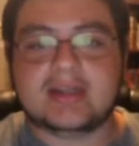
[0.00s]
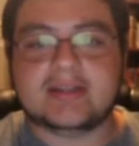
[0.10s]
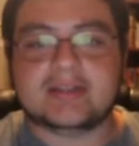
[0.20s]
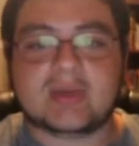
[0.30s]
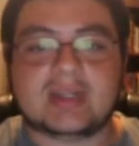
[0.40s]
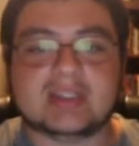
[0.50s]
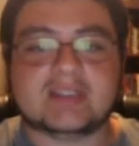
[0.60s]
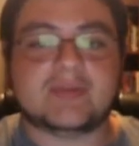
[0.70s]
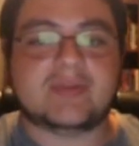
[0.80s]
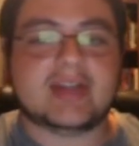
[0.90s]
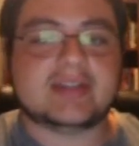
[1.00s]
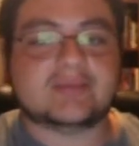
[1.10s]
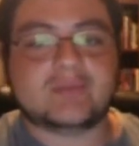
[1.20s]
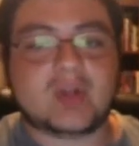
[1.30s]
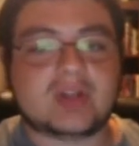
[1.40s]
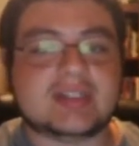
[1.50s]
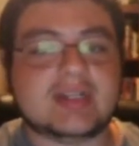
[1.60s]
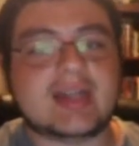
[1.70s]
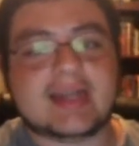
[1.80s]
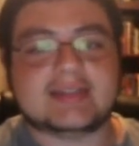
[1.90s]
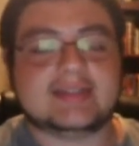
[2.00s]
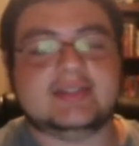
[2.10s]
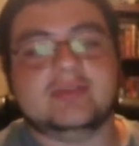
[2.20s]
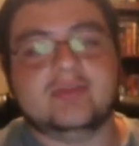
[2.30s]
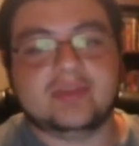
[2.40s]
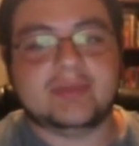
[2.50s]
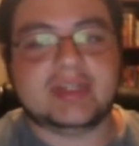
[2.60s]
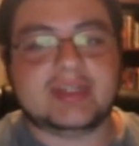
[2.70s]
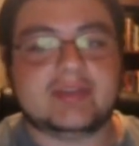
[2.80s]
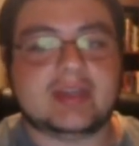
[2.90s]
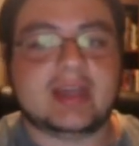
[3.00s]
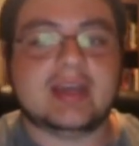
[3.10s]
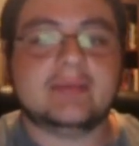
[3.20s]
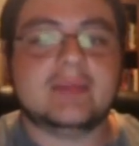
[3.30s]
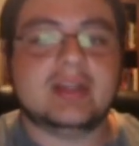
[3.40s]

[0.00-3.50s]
as well as prevents a multi-class system from being in the game.